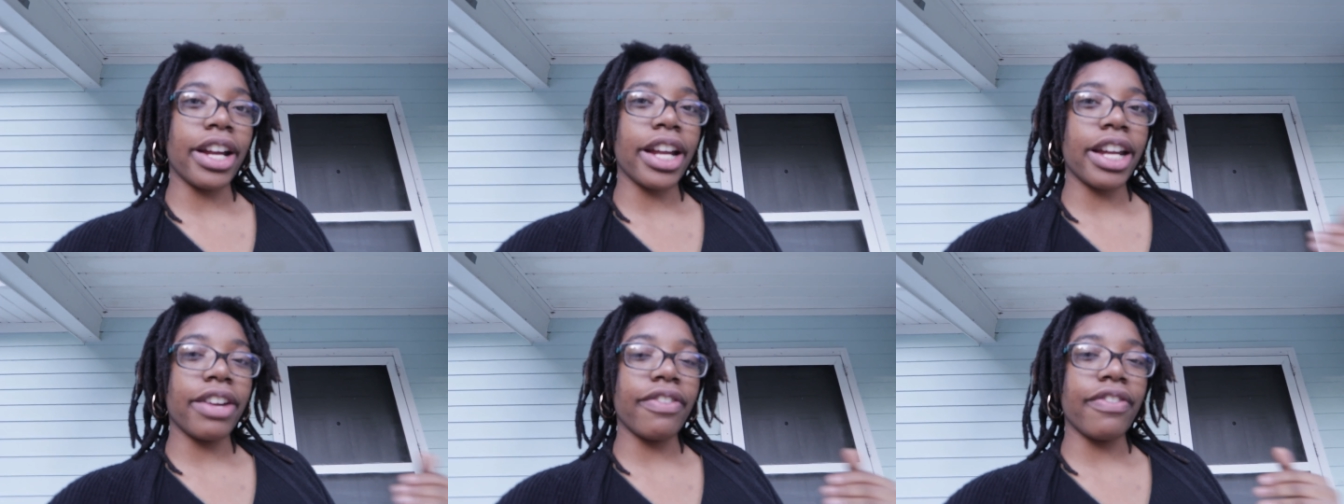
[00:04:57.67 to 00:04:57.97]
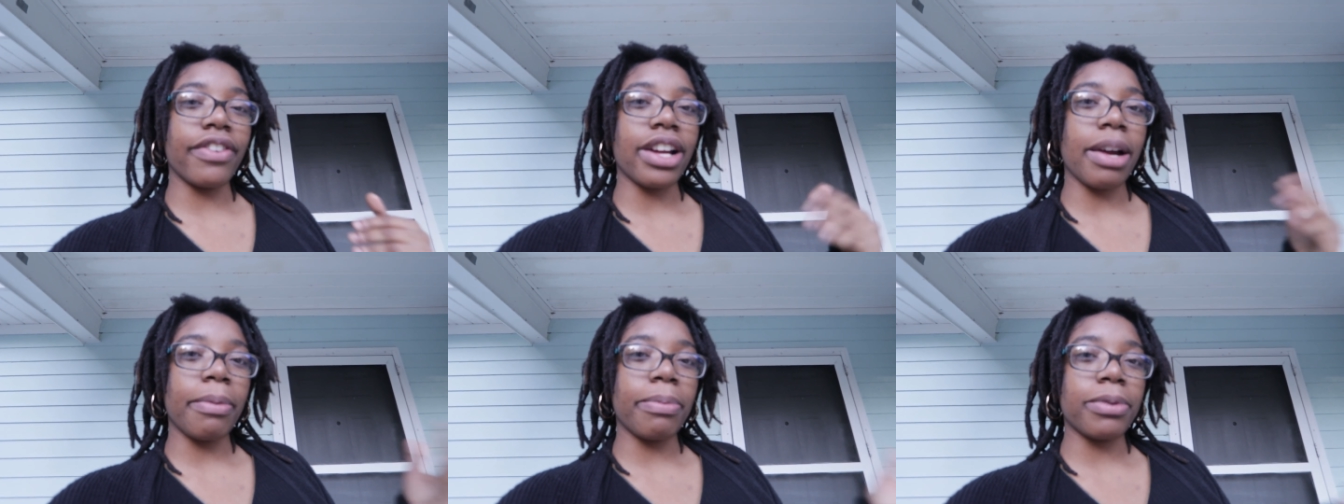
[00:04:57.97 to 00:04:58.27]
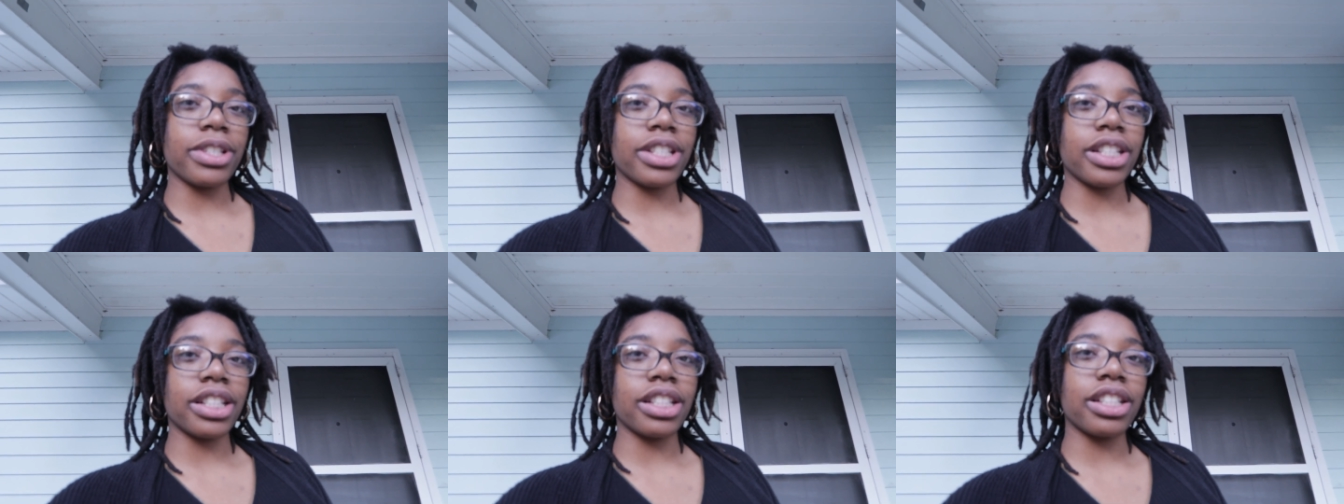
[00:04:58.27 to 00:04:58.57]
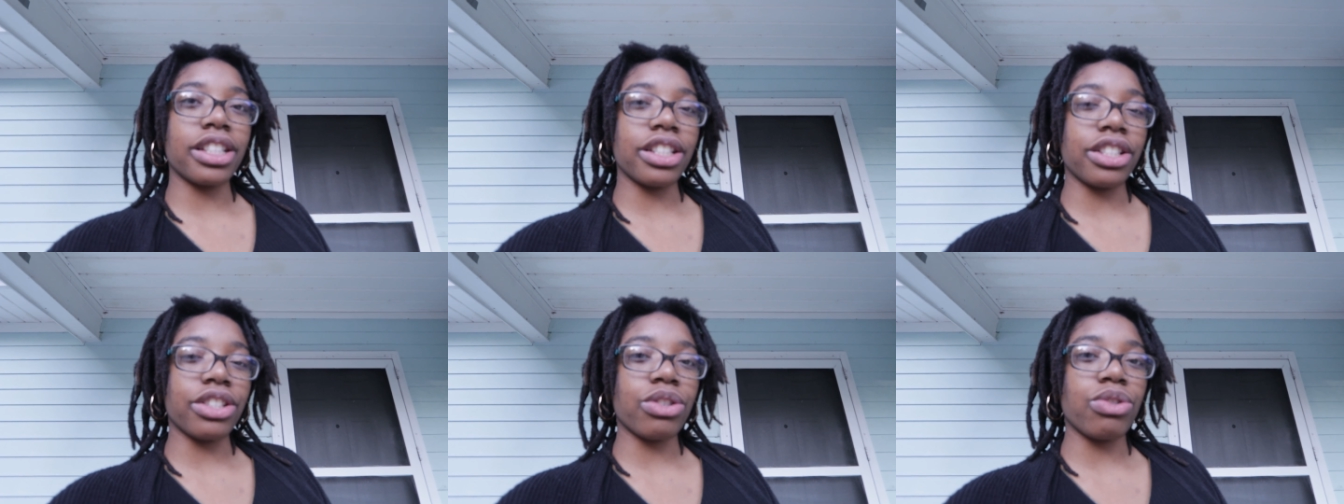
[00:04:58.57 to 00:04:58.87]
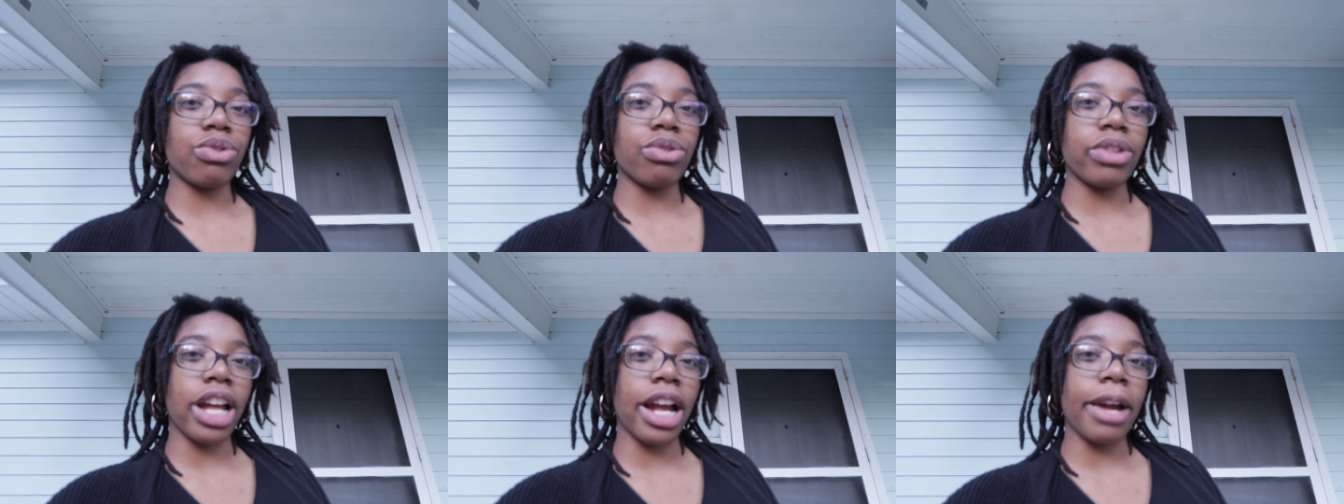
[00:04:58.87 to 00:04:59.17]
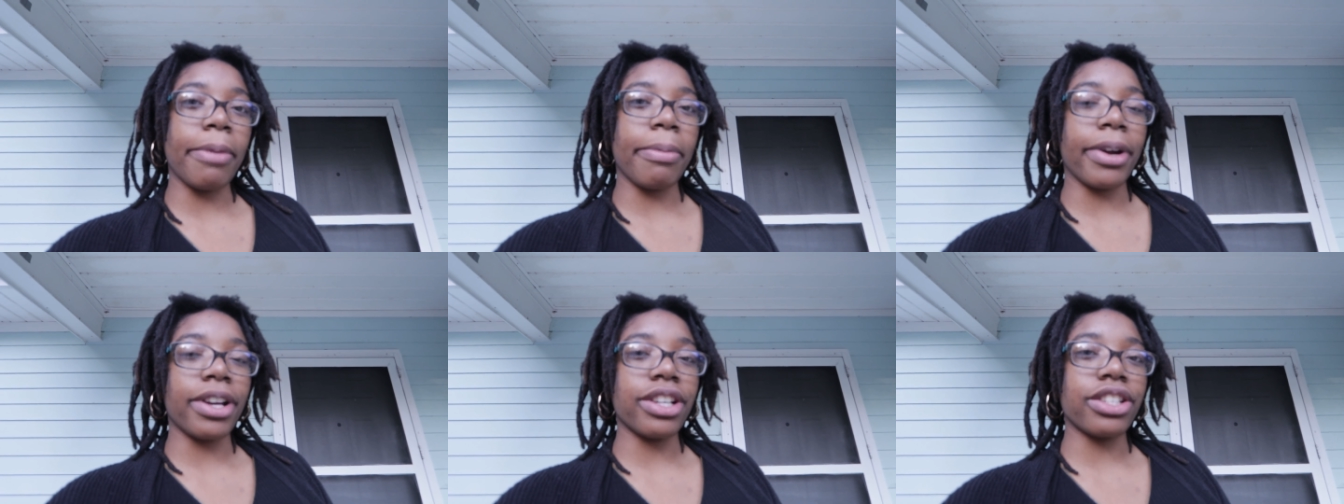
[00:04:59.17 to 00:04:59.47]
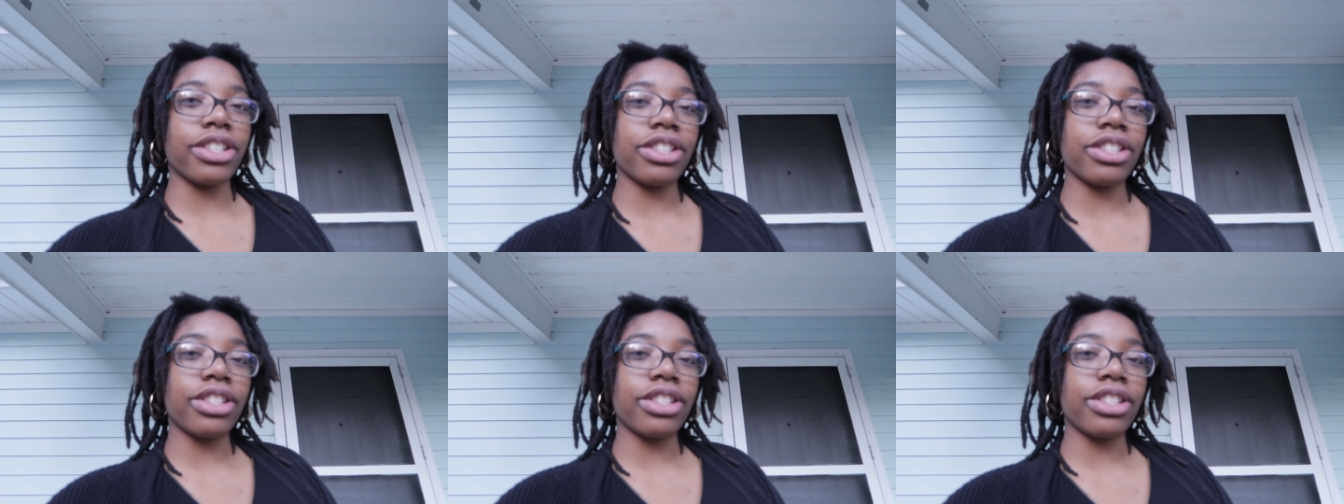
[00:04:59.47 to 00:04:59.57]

I gave a couple cents to the school library.